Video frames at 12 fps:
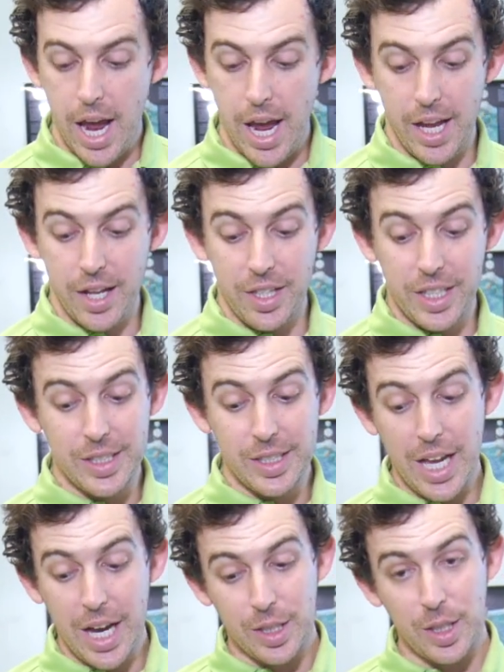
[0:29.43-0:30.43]
And this
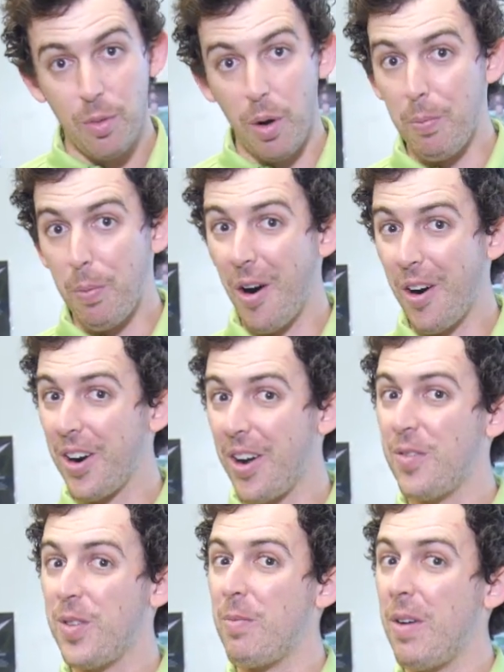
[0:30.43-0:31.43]
is actually what part
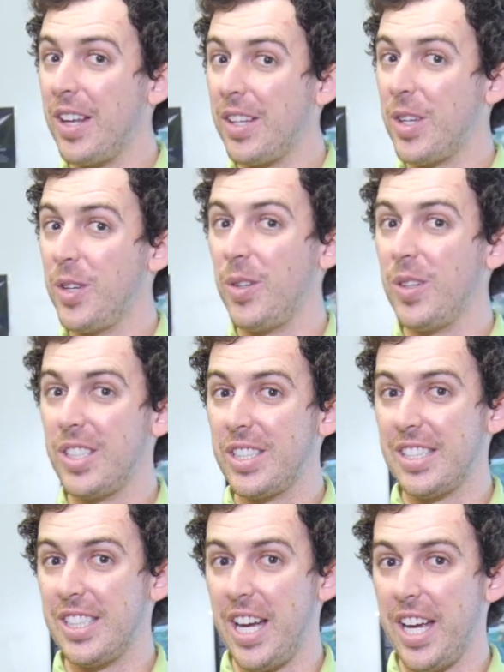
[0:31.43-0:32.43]
of the molecule
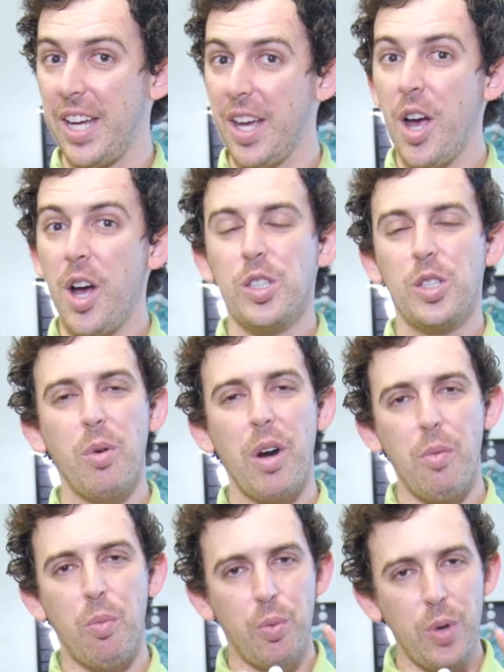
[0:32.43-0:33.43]
looks like. So what
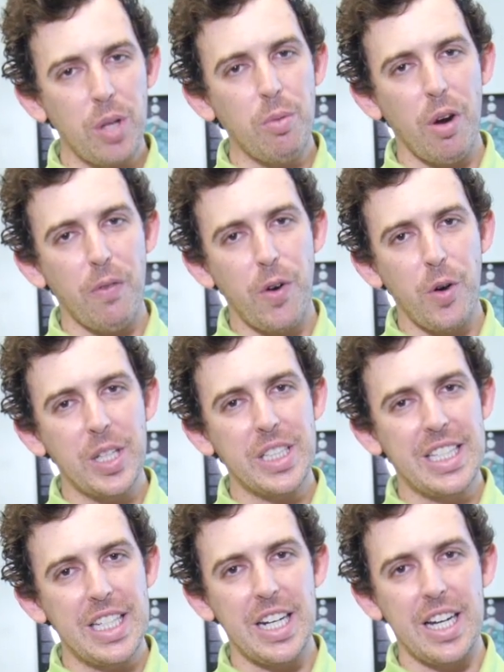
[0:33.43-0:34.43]
I really want to
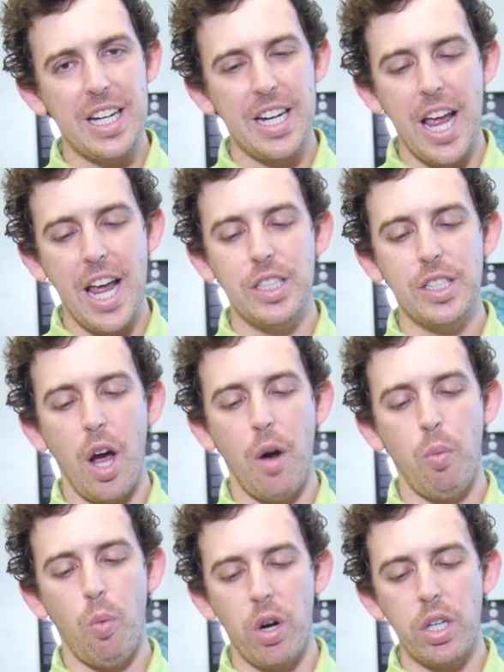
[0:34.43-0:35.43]
focus in on is I
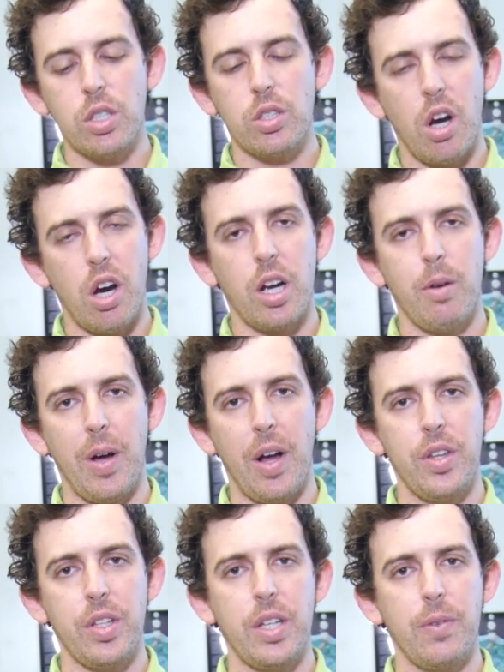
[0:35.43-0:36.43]
want to talk
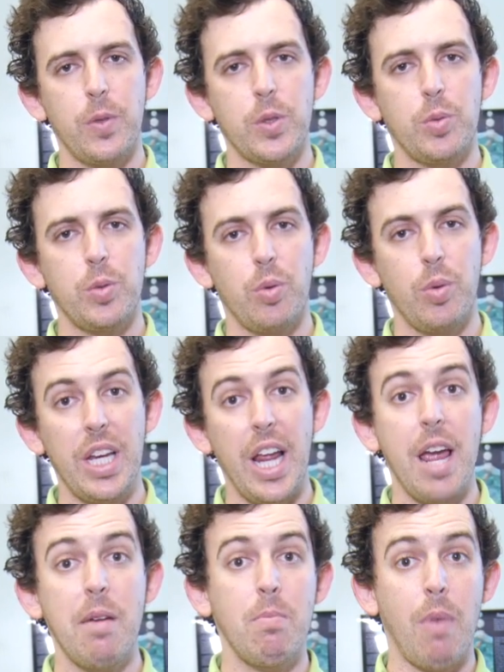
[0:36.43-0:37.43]
about the difference between
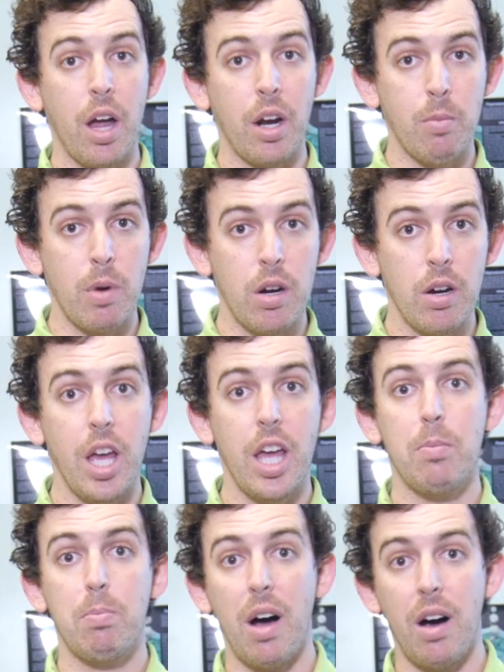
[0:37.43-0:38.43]
a monomer
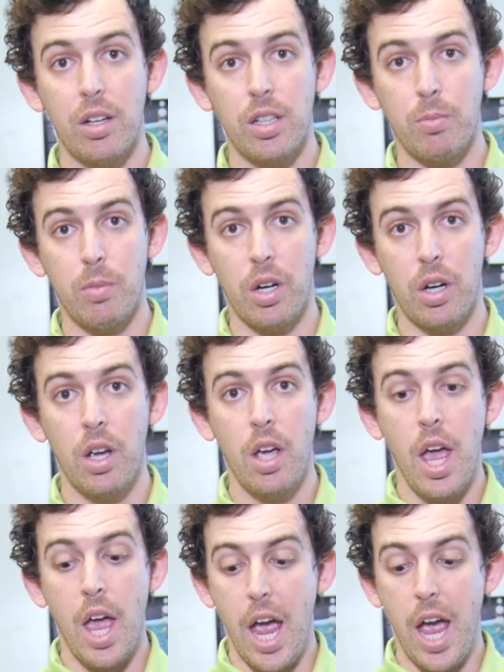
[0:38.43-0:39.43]
and a polymer
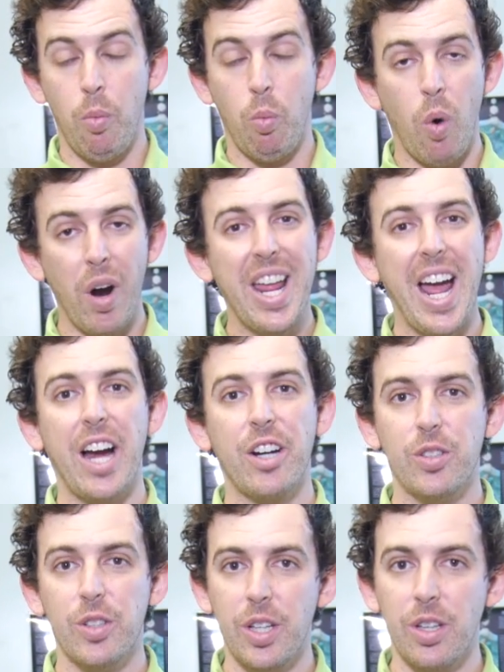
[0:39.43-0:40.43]
and what it
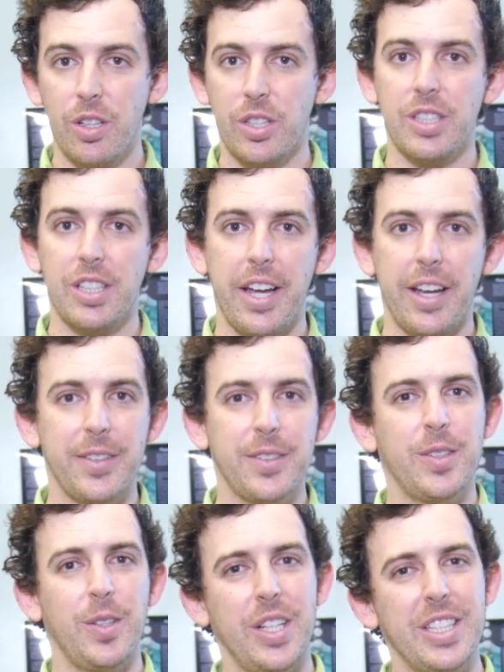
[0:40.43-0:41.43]
actually looks like.
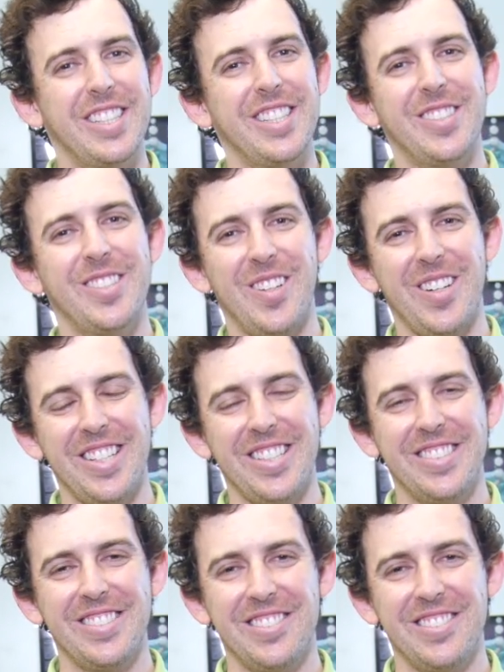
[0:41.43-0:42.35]
So let's get started.